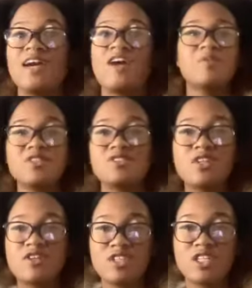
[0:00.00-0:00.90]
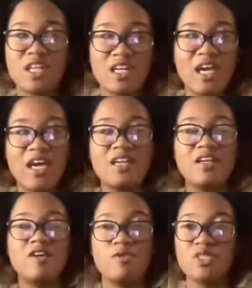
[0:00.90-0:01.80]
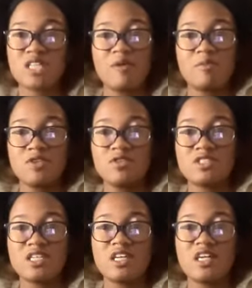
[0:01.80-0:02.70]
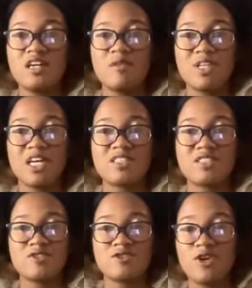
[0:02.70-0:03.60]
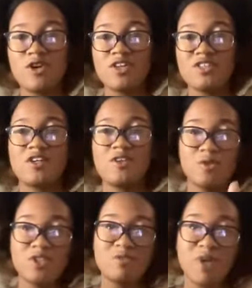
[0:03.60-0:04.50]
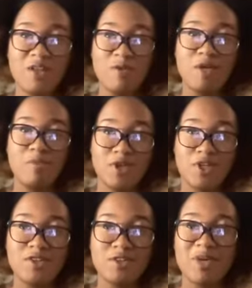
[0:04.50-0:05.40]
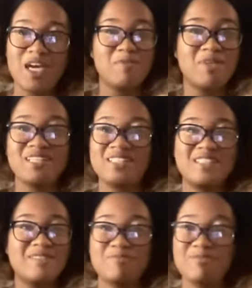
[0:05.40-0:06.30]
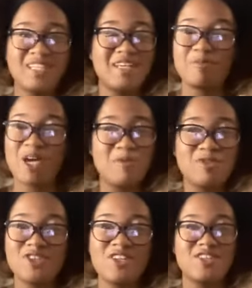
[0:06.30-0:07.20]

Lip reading: Everybody's doing everything they can. We stopped using plastic straws, which by the way, bring those back because the paper straws